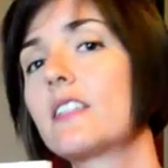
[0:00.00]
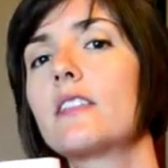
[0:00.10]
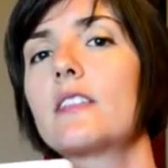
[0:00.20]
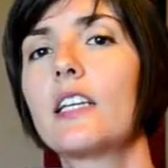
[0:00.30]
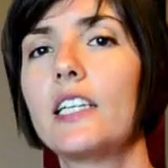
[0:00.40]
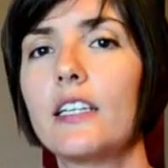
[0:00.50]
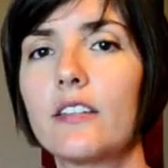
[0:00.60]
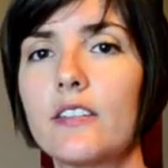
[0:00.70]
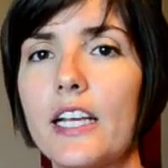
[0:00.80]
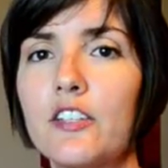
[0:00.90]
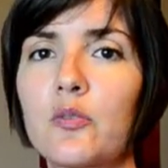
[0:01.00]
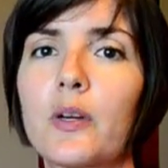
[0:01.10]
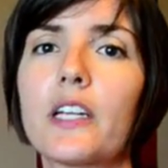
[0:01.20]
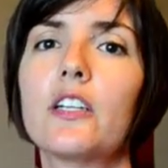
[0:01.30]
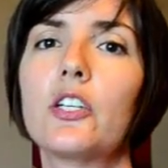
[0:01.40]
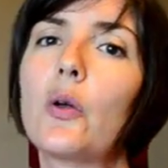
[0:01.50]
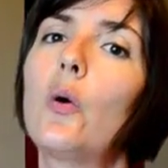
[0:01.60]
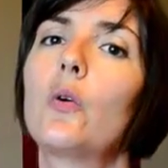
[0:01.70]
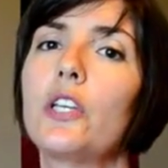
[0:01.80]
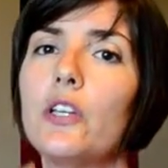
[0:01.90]
studying states, we're going to do
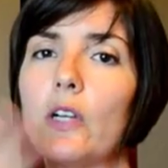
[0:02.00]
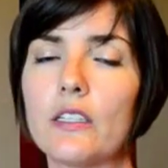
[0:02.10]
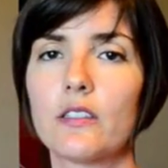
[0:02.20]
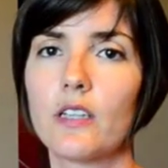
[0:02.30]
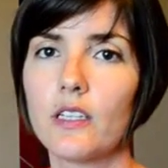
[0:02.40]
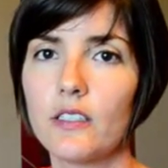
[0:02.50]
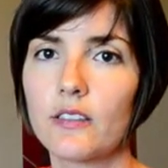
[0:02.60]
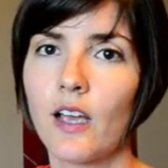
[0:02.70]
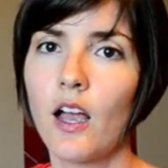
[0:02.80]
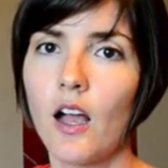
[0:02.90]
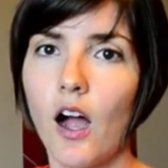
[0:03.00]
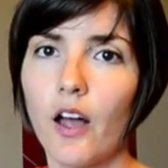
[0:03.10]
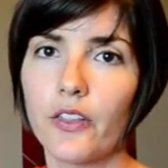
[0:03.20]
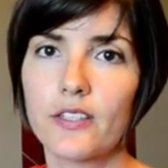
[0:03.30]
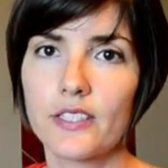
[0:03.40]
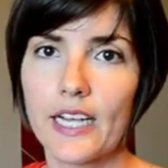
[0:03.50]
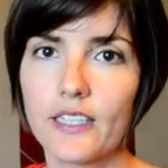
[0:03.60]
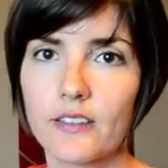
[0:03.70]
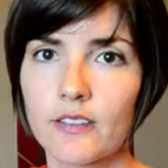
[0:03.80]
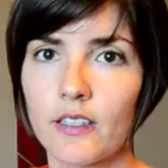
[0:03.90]
whole unit studies on the
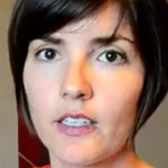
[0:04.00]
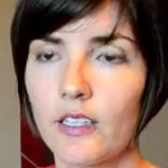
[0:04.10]
states.